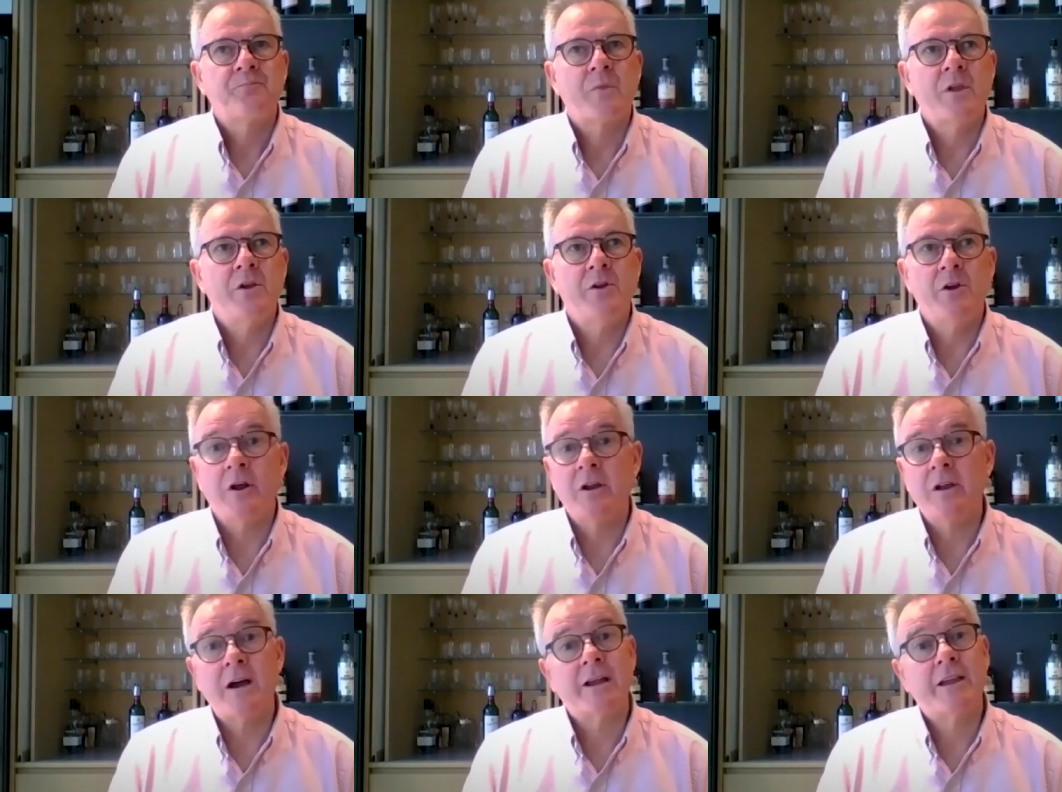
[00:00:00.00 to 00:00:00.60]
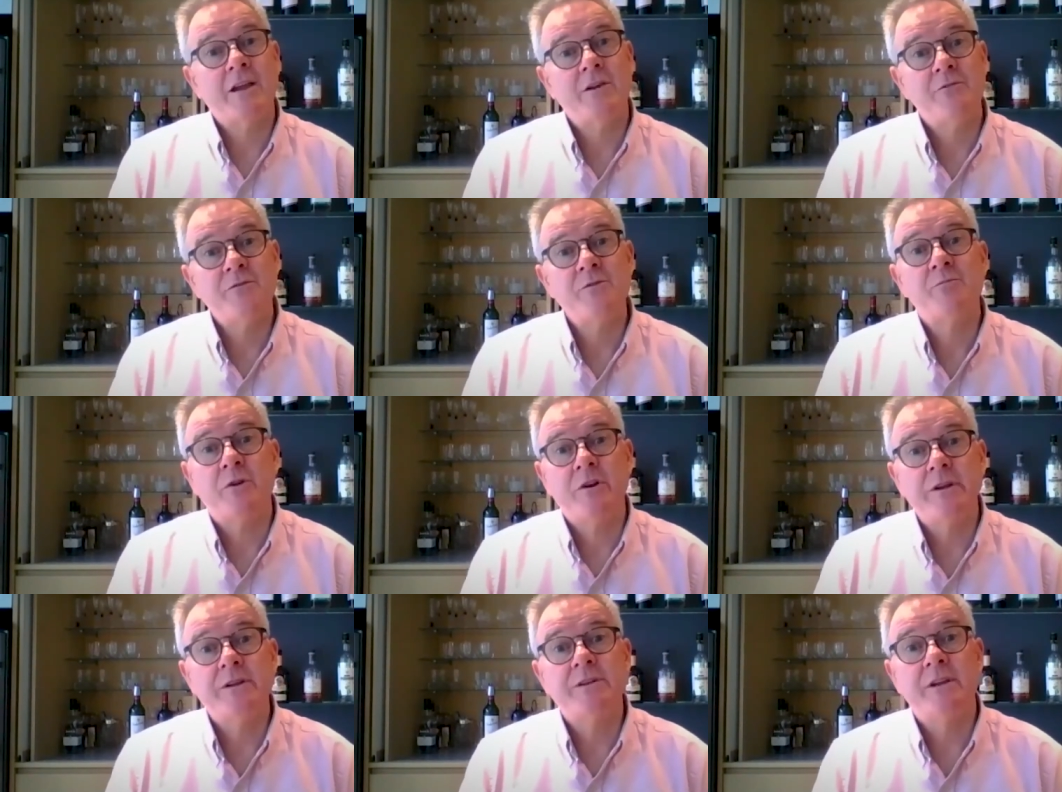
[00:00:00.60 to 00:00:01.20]
you know like
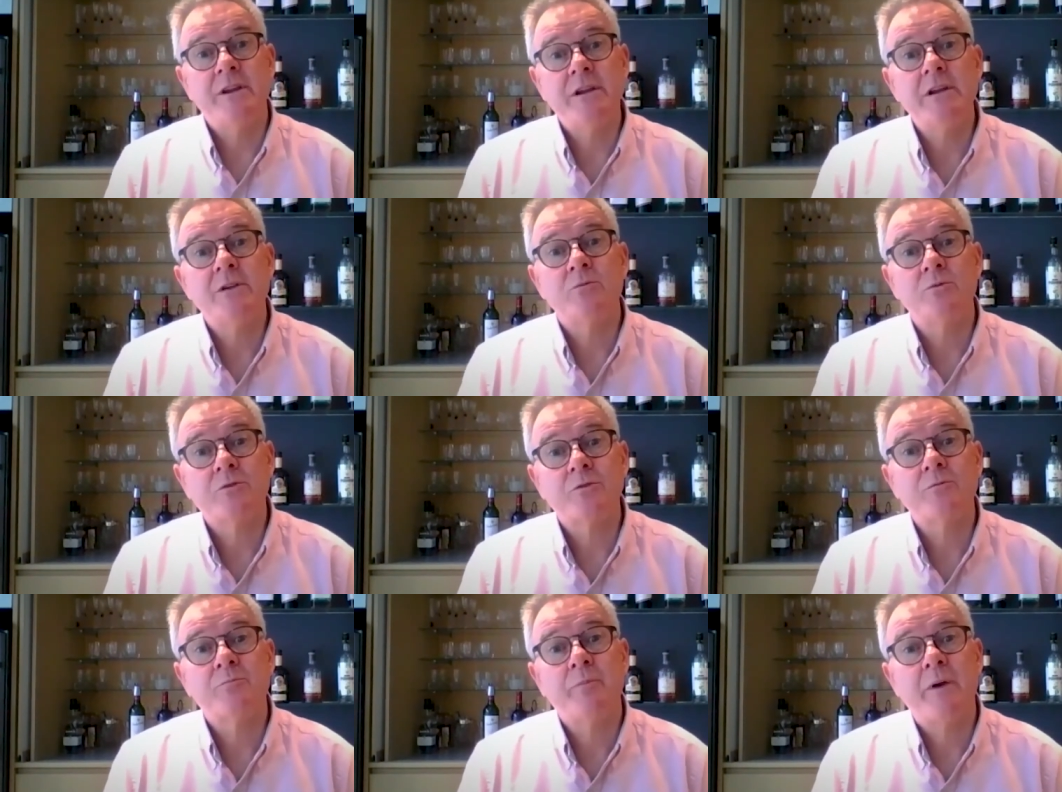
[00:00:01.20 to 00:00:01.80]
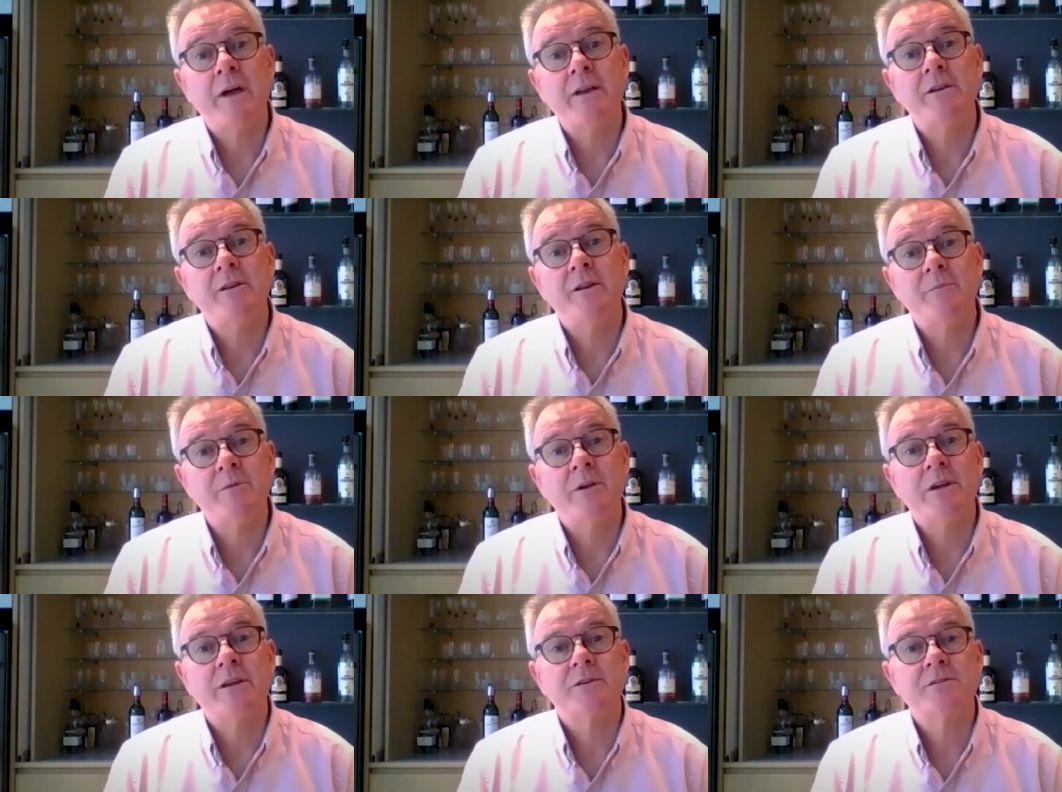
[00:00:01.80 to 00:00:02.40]
everybody dealing with the
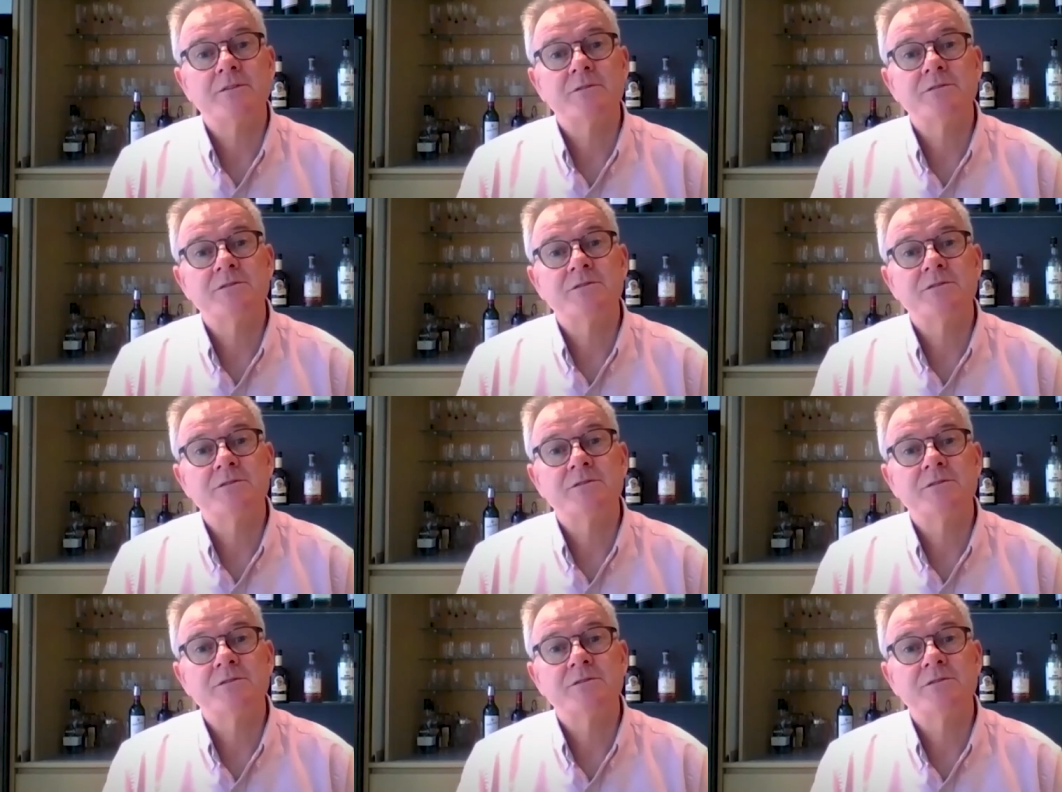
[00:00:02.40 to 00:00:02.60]
pandemic